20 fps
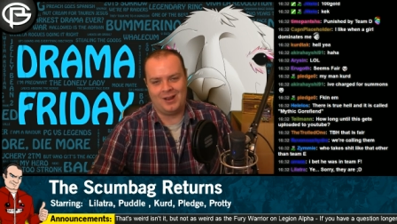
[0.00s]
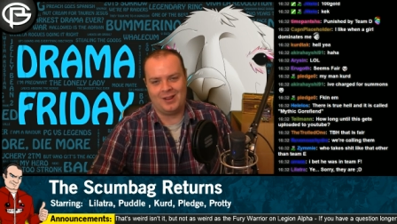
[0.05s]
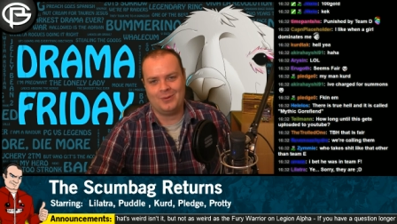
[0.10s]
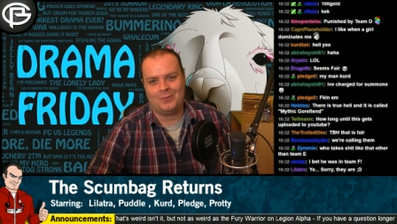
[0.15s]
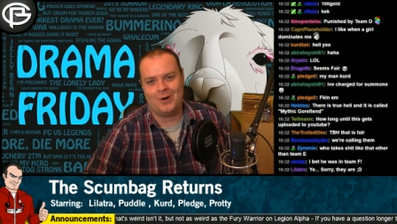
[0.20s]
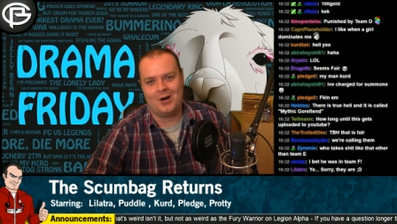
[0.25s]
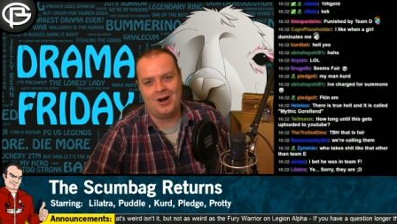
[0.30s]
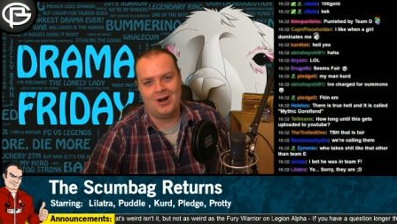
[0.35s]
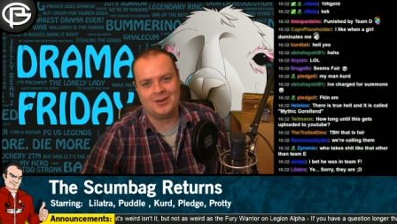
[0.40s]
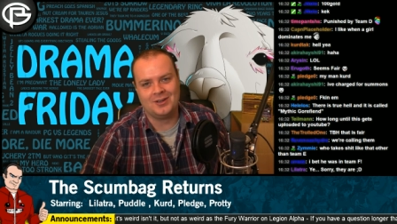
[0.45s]
of the
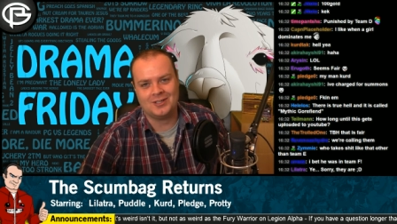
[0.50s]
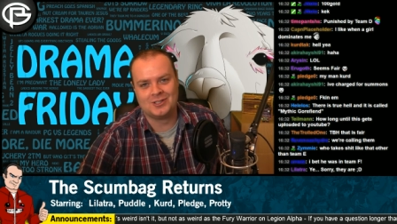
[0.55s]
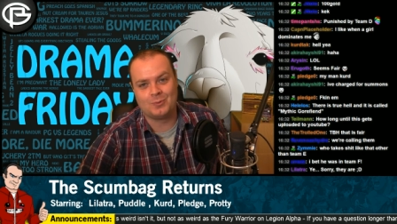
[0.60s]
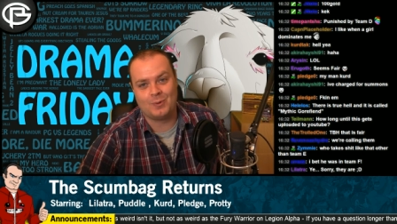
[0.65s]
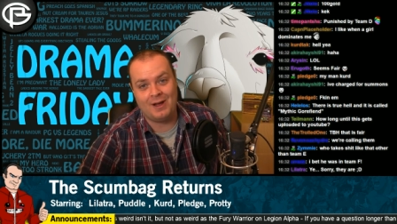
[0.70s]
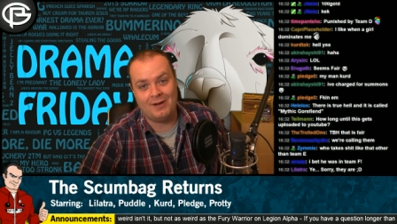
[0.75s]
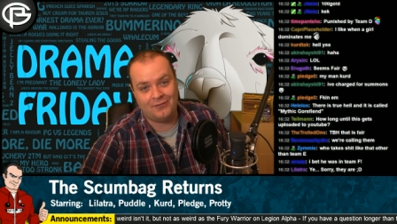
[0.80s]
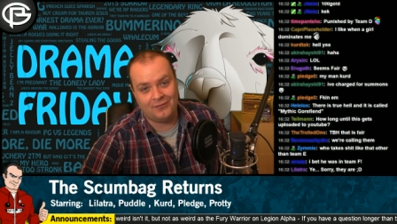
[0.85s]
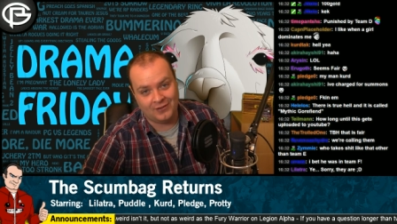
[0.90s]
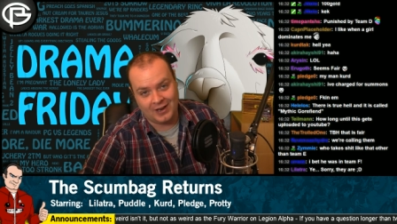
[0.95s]
Wardens where
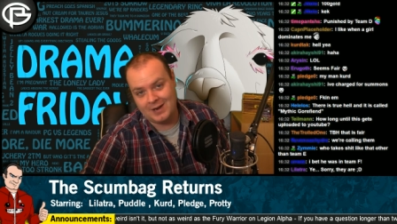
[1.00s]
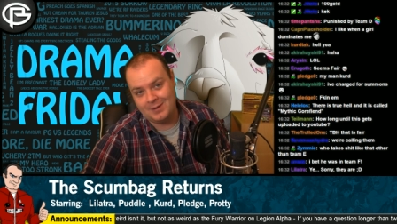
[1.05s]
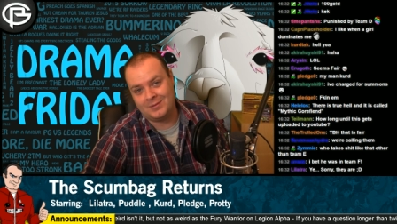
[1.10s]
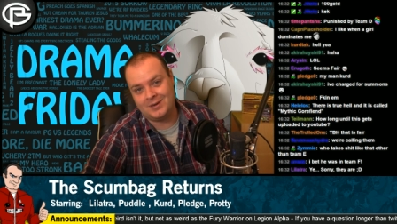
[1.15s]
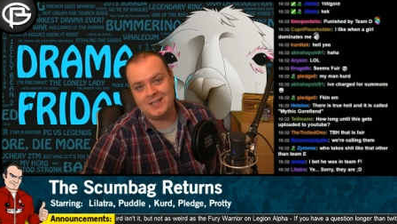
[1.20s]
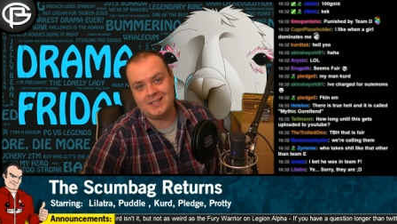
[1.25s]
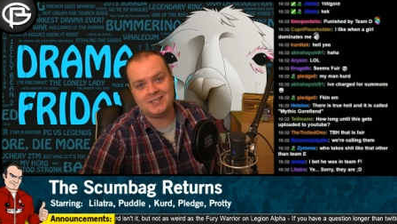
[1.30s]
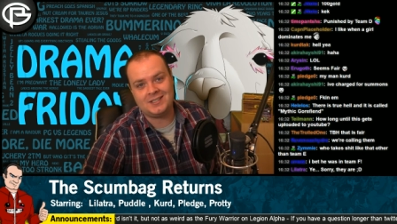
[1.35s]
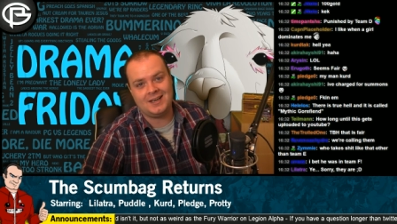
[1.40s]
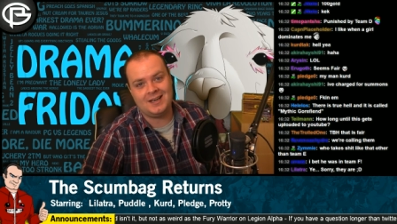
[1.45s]
Flame
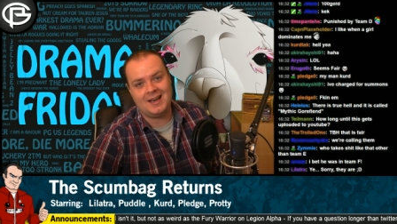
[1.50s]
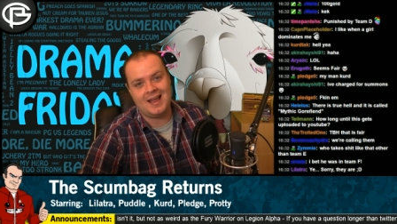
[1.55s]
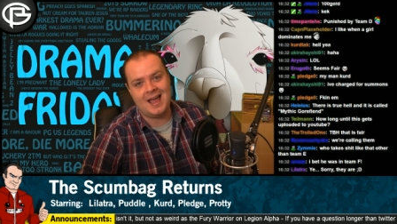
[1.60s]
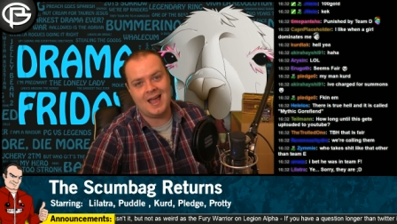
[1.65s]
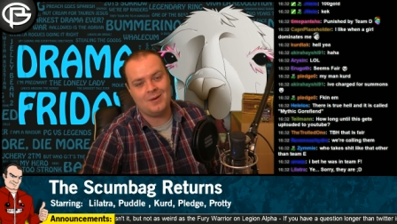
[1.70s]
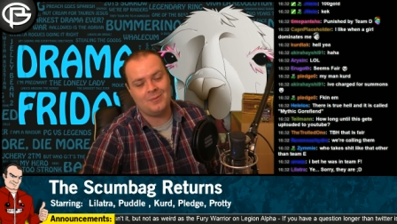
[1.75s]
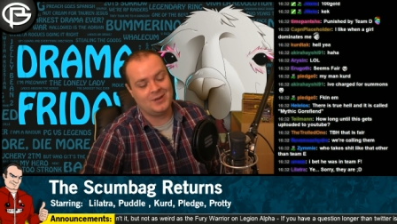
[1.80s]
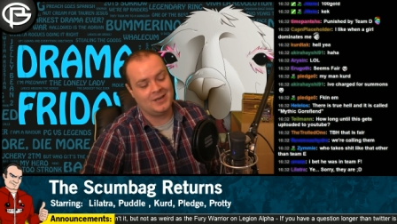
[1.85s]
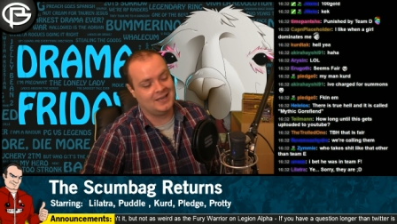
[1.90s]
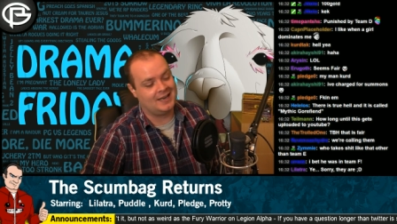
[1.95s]
Wreath's in there
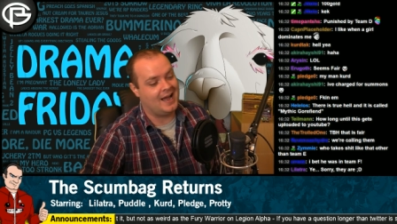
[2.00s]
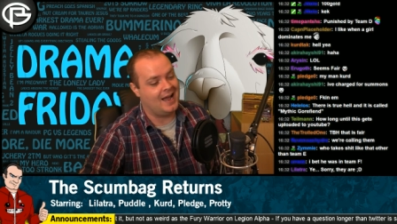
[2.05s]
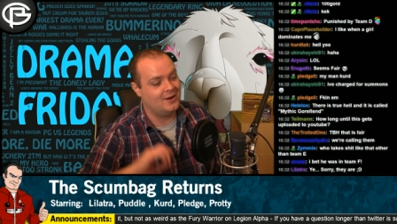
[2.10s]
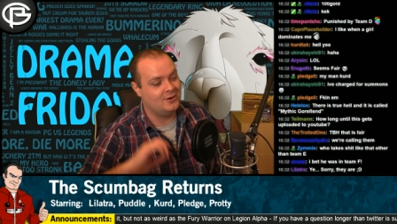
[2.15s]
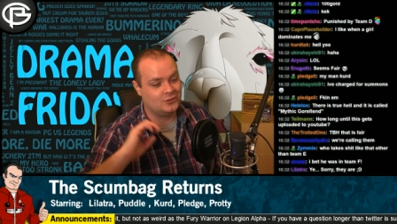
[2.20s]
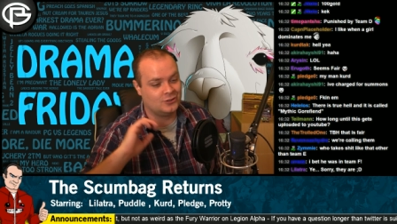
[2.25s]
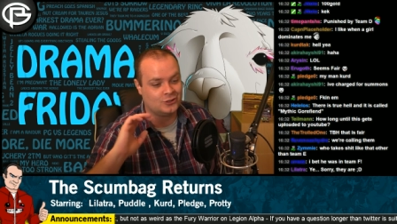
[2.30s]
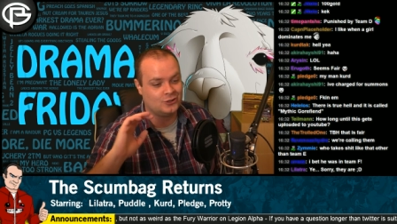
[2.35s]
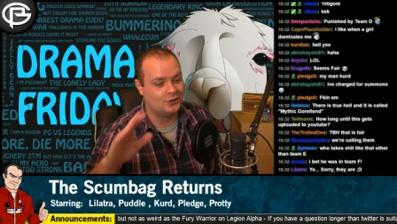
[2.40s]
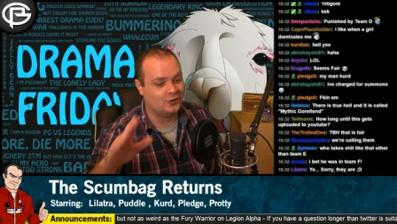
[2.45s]
with a guy who
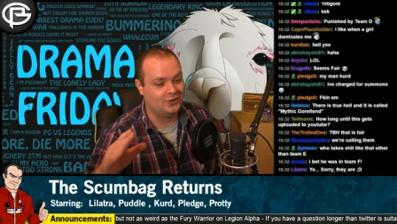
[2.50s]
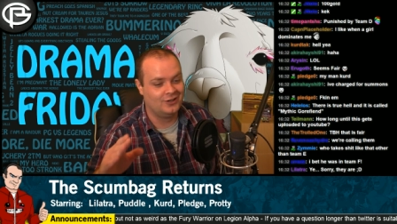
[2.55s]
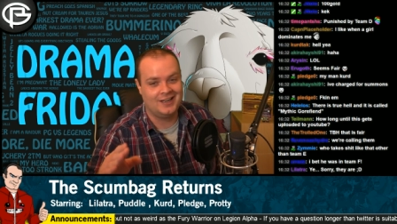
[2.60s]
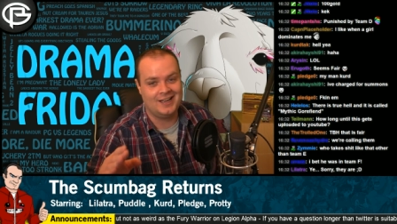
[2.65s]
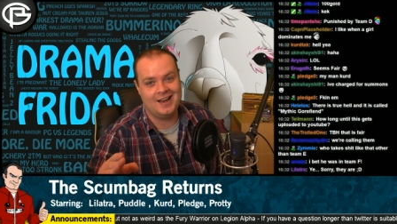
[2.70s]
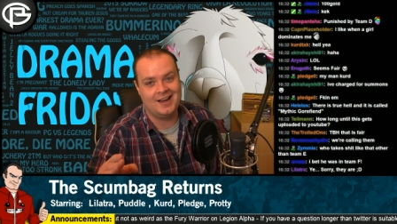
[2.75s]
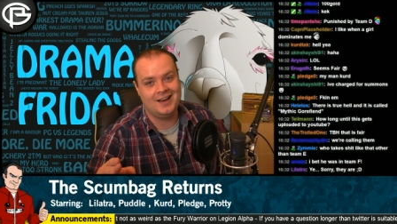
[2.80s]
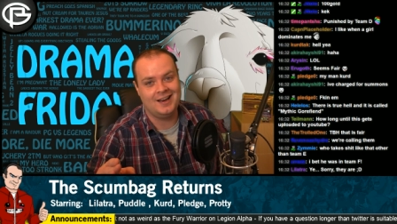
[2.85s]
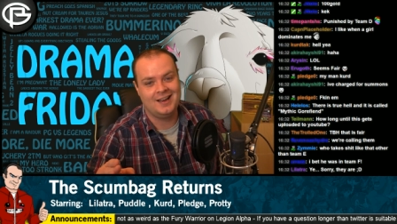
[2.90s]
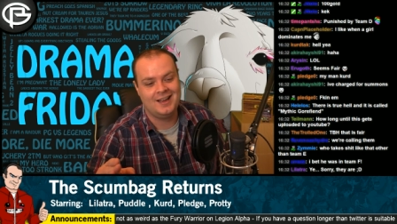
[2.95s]
just couldn't get
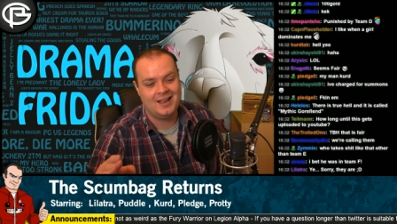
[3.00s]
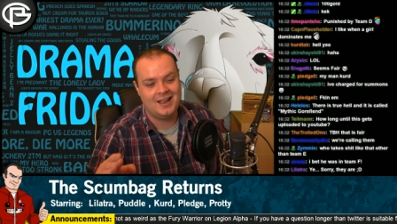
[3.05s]
it.